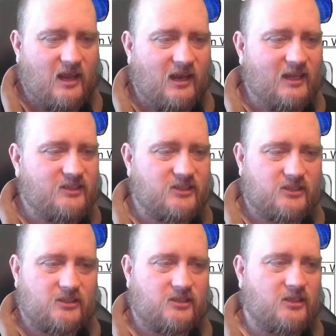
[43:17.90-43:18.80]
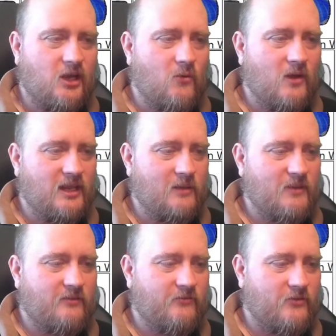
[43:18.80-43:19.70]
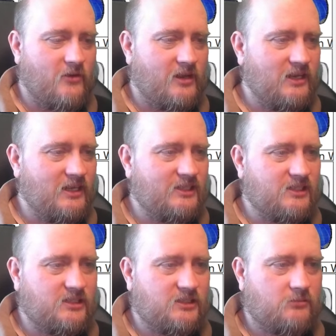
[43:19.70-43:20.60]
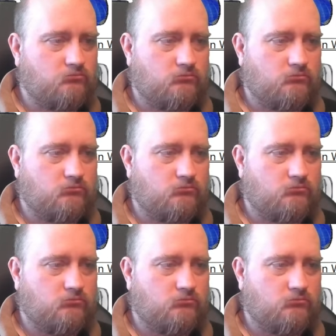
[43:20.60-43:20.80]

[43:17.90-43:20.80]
let's go a little bit further. Let's